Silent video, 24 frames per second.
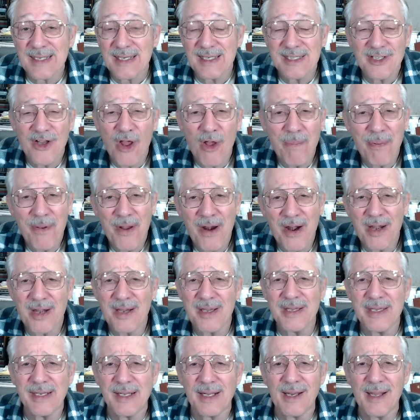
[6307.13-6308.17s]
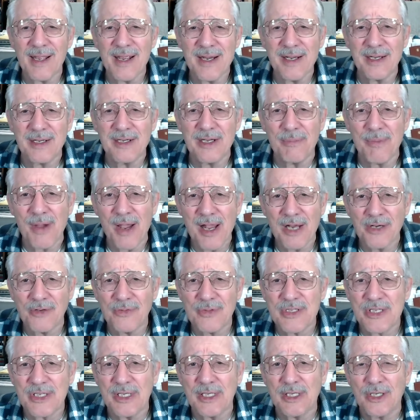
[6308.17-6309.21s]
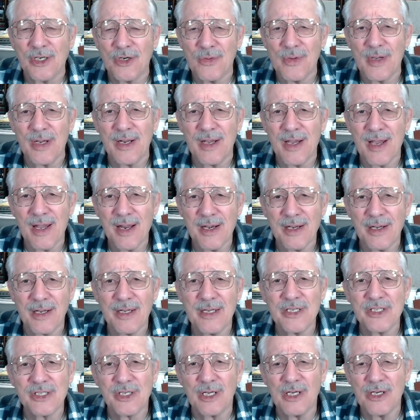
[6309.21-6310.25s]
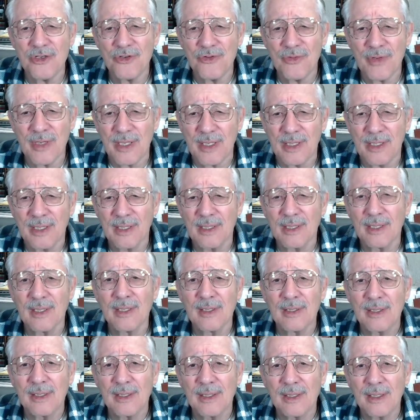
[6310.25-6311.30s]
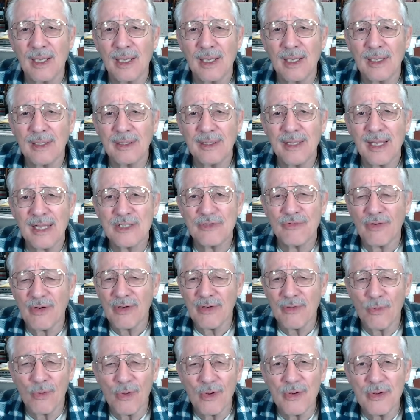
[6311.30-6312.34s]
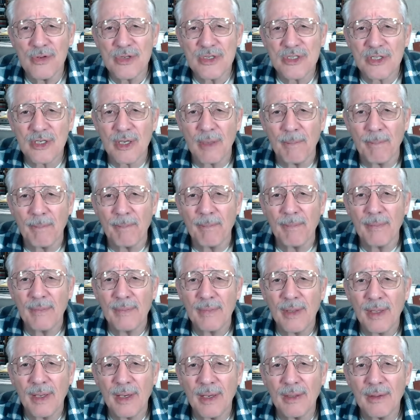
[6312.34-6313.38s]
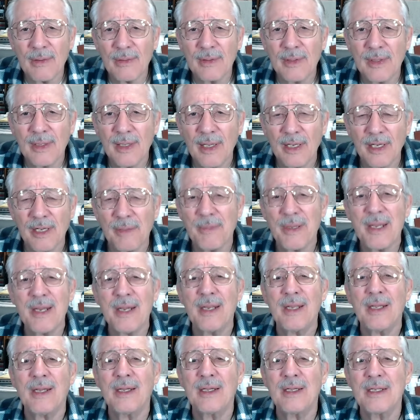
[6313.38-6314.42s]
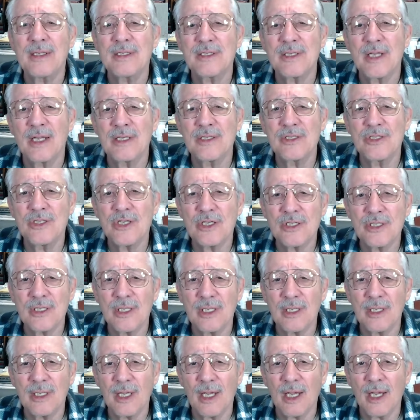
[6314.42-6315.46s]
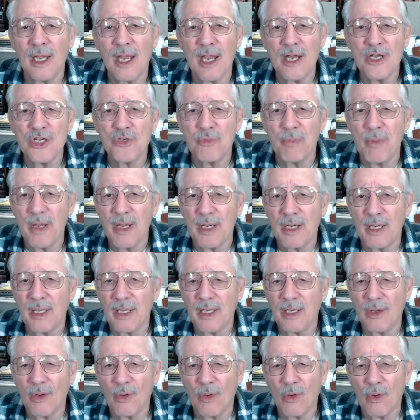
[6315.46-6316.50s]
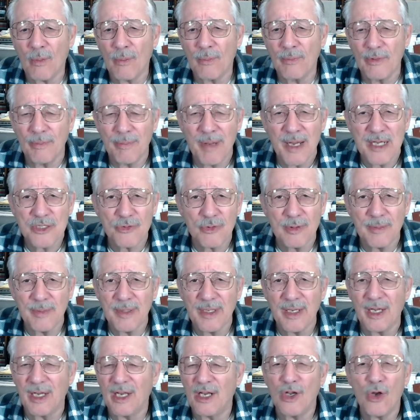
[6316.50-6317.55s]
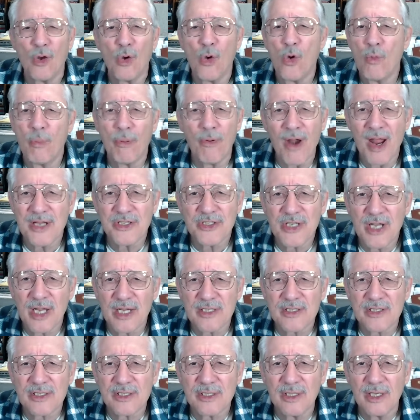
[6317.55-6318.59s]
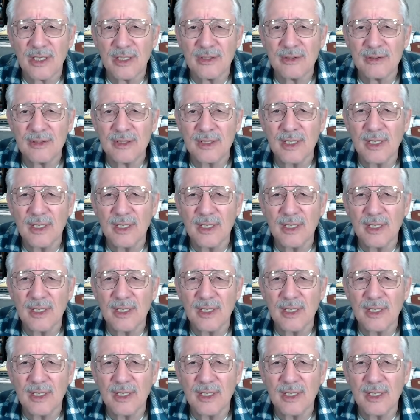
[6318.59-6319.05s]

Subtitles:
It's all part of the decline of democracy going on in this country. That's very worrisome, you know. And the media is just a henchman in the whole mainstream media, in the whole process, you know.